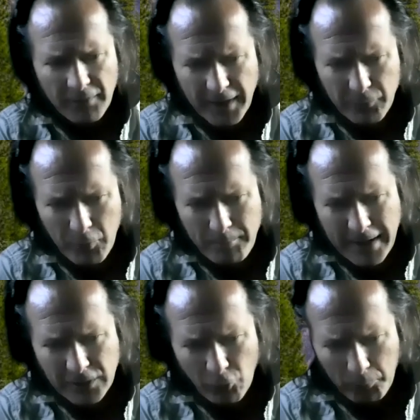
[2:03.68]
that it will
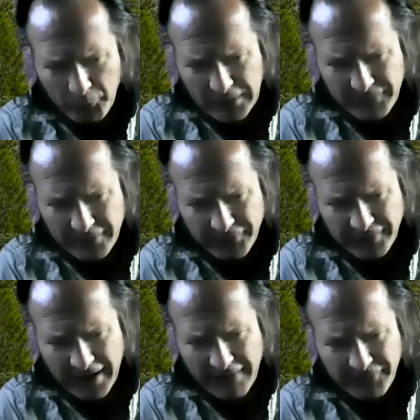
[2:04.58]
make your previous
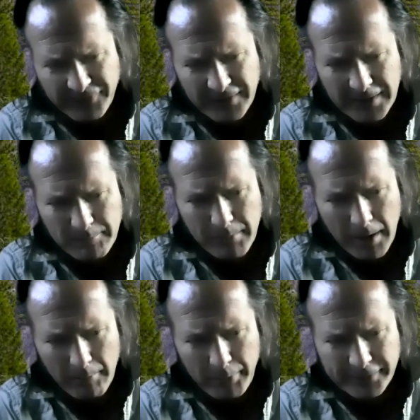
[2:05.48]
life
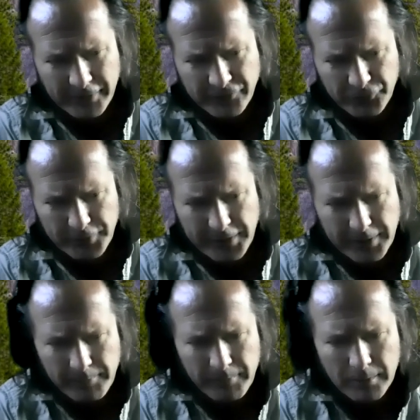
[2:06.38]
seem but a
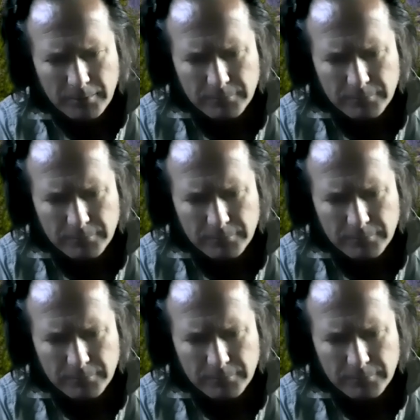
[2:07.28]
dream.